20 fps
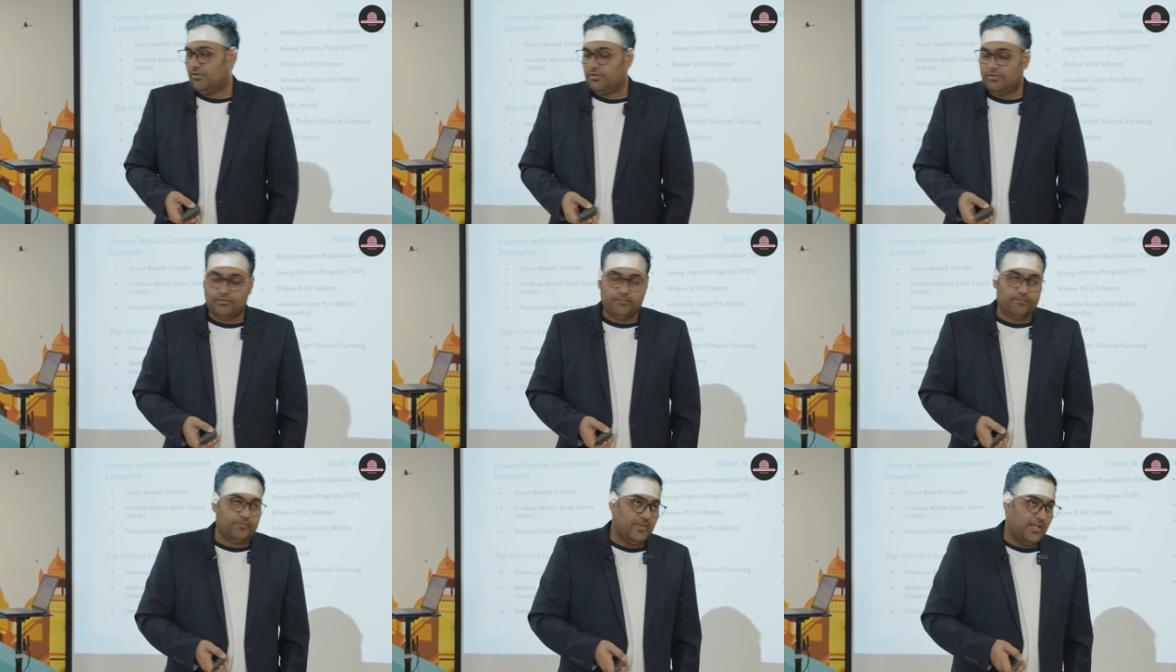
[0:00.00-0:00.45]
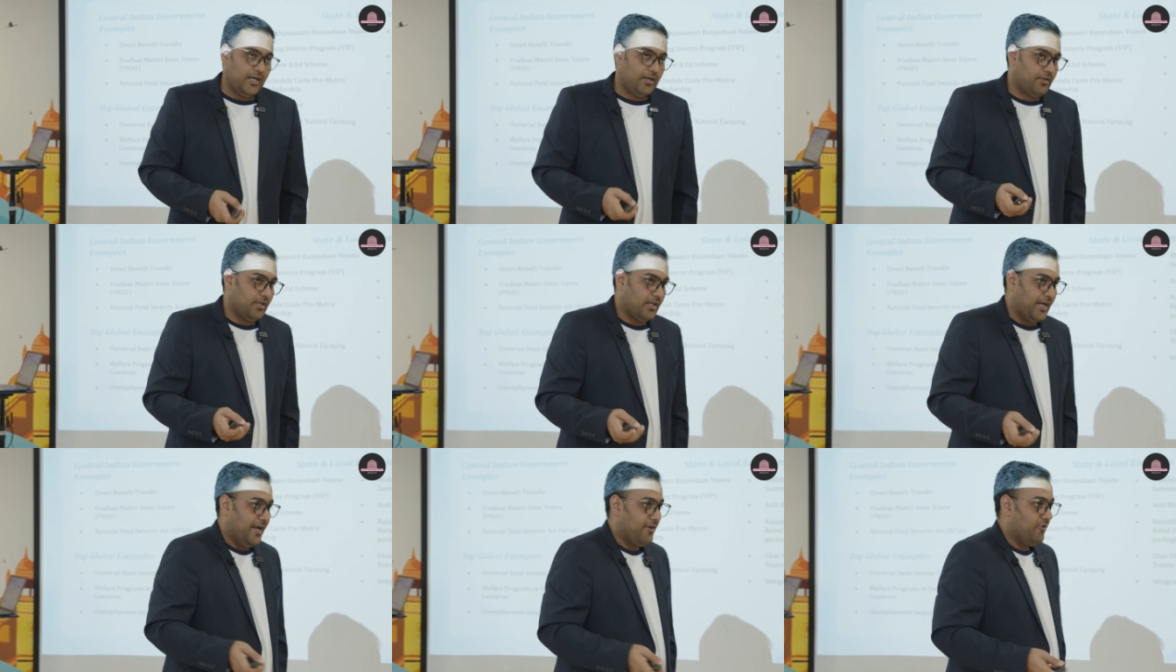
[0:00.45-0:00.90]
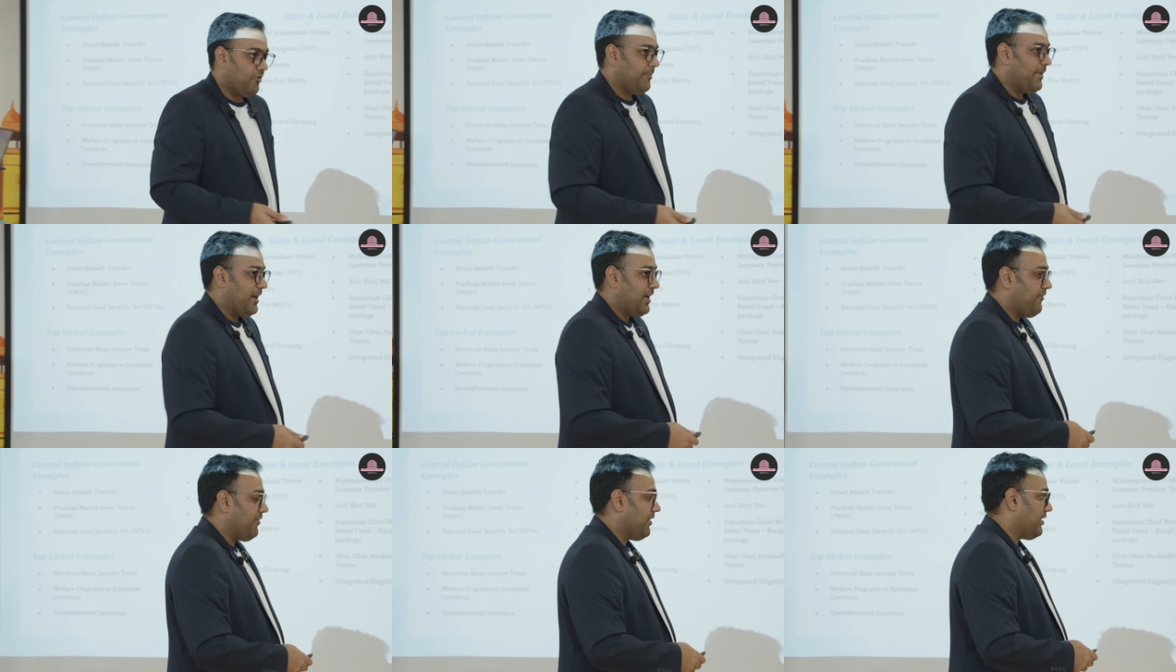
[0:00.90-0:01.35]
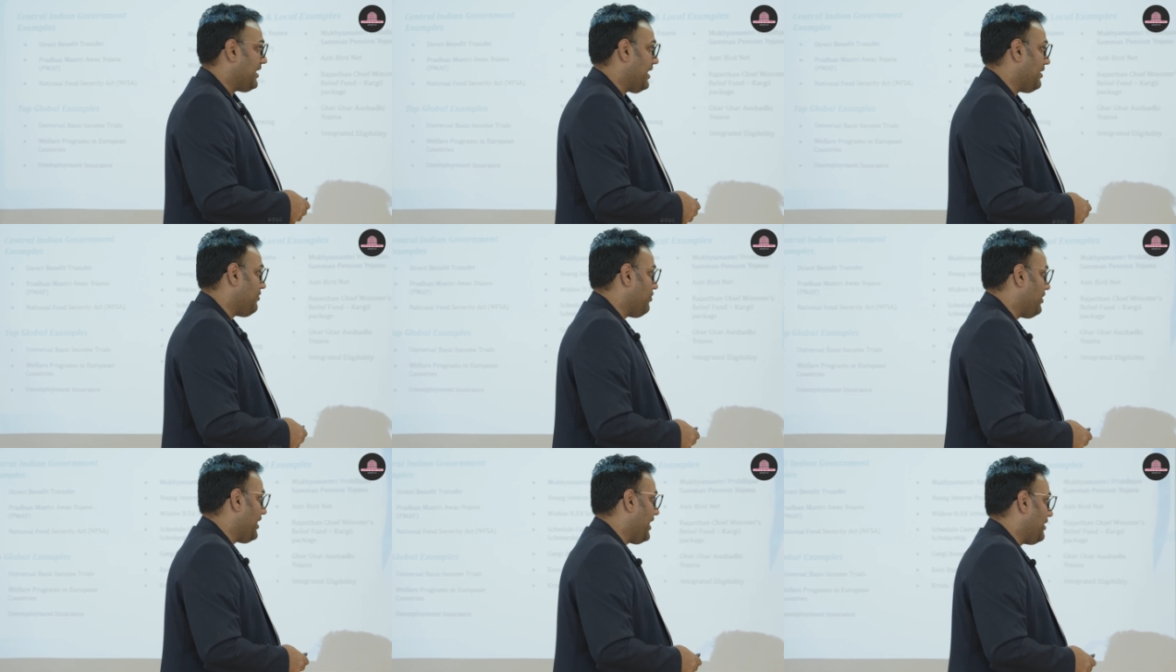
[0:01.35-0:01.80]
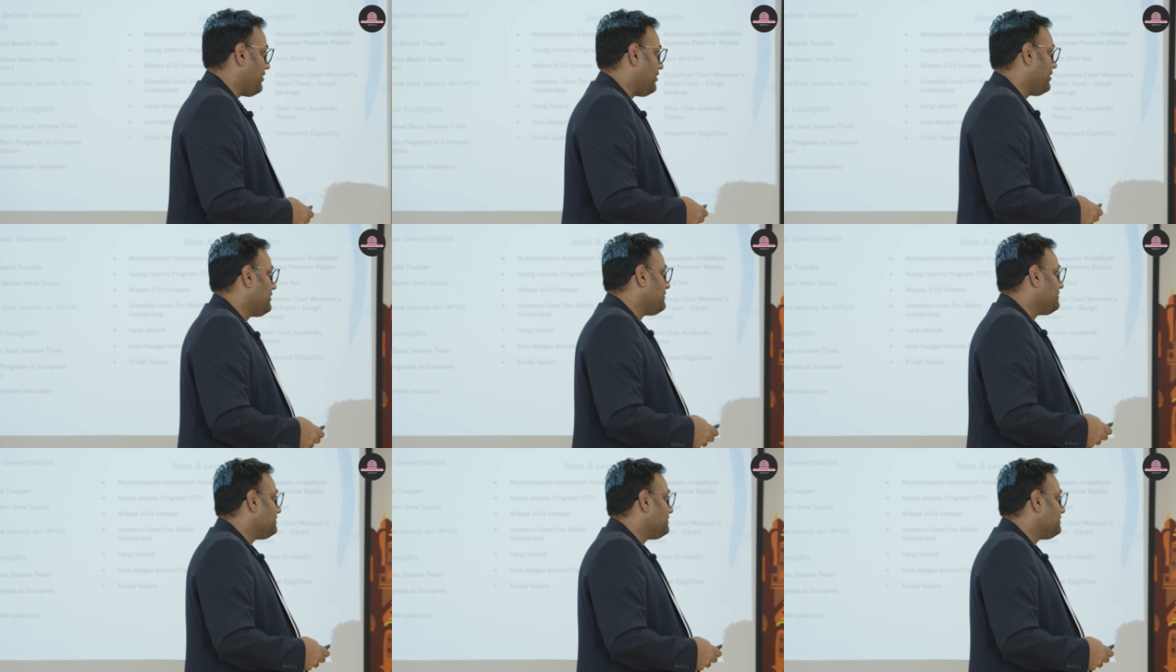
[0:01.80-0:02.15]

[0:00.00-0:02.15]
So that's the kind of benefit that you get.